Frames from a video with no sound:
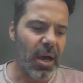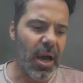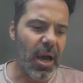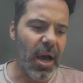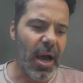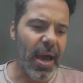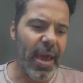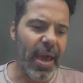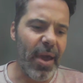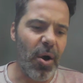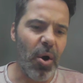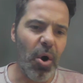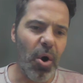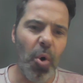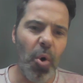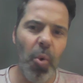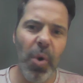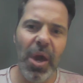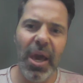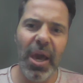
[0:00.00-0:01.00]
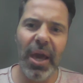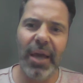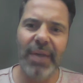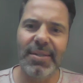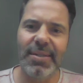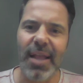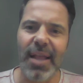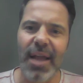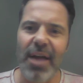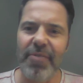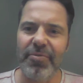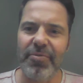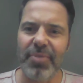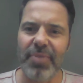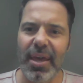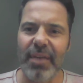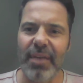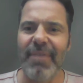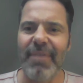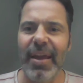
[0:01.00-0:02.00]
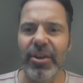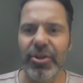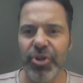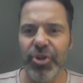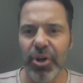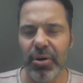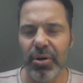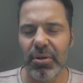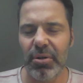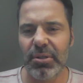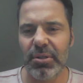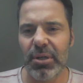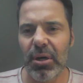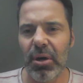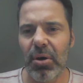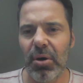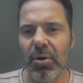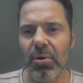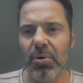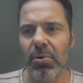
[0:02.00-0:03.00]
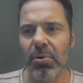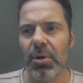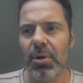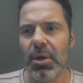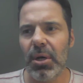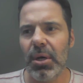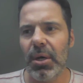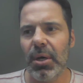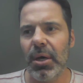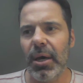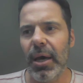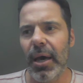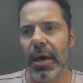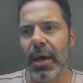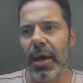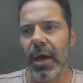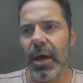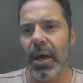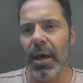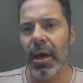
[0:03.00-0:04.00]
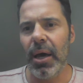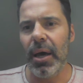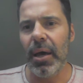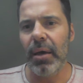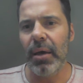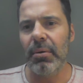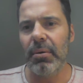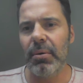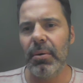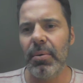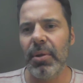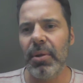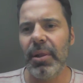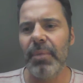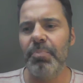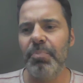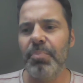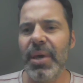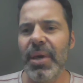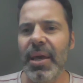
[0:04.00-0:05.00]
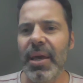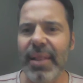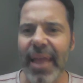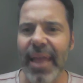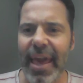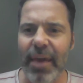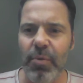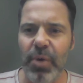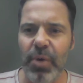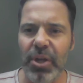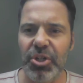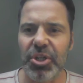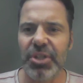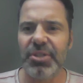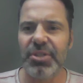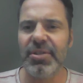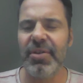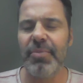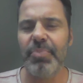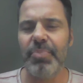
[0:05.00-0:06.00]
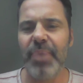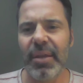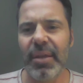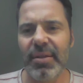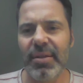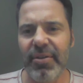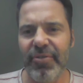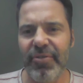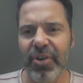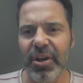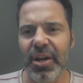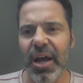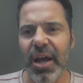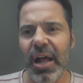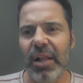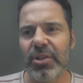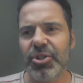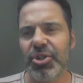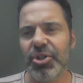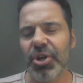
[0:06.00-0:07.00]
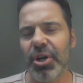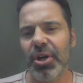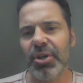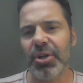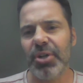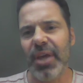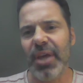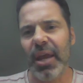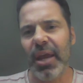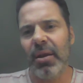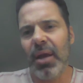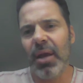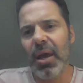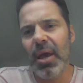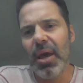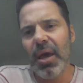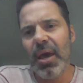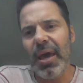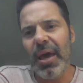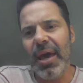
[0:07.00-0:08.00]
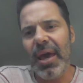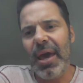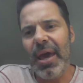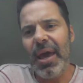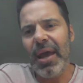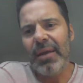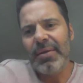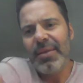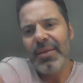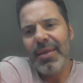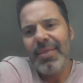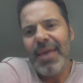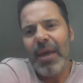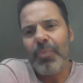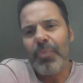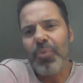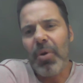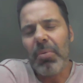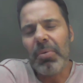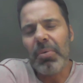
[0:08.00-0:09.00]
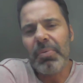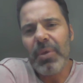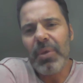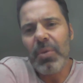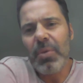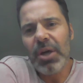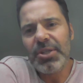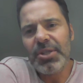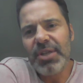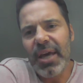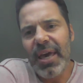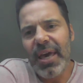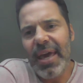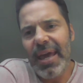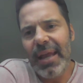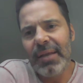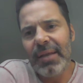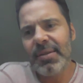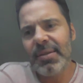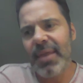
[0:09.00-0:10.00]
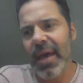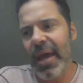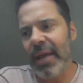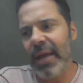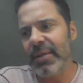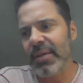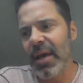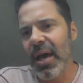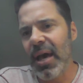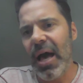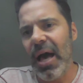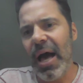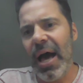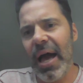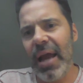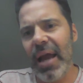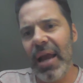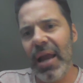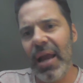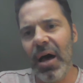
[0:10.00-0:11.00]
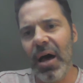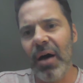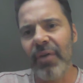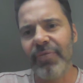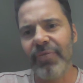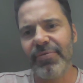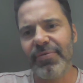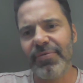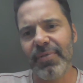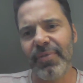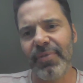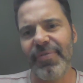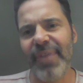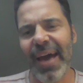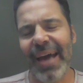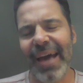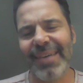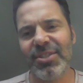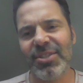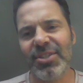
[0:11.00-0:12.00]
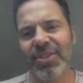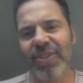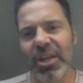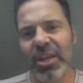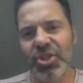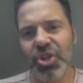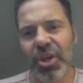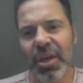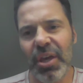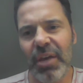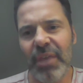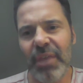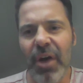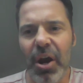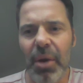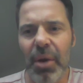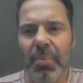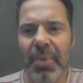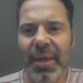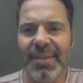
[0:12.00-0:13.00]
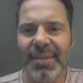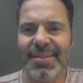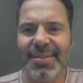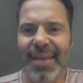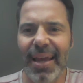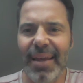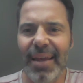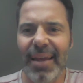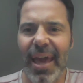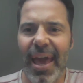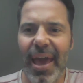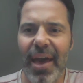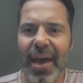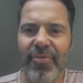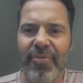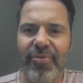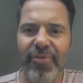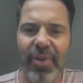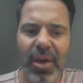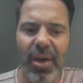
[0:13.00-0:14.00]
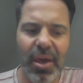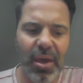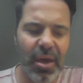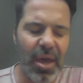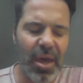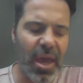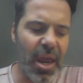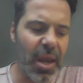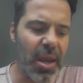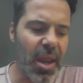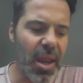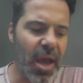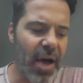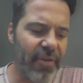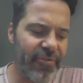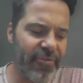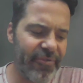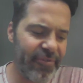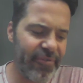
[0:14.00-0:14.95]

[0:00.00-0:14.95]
I always loved the adventure. So, uh, big languages, there be different cultures, and that probably was a hint that I love fast changing environments that have enough